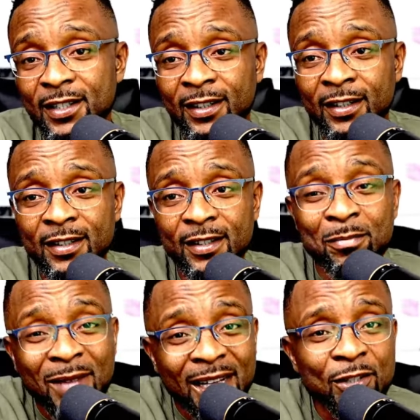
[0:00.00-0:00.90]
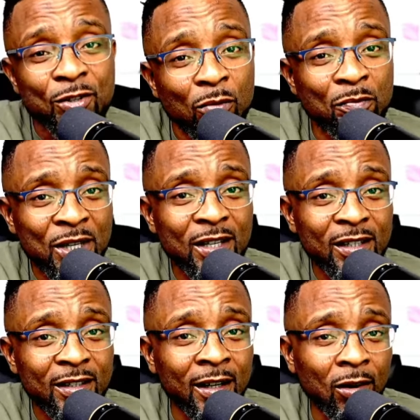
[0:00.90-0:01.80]
it's meant to be
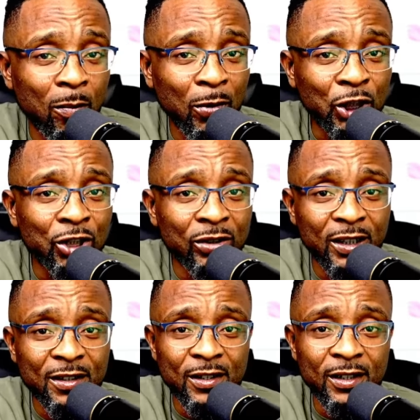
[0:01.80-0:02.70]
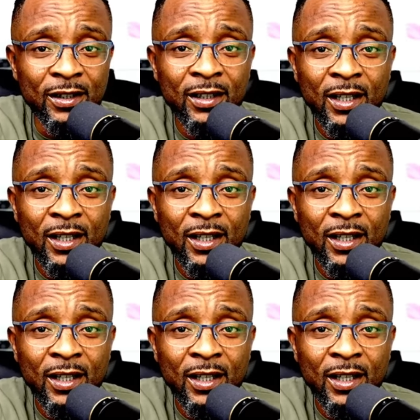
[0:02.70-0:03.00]
an opportunity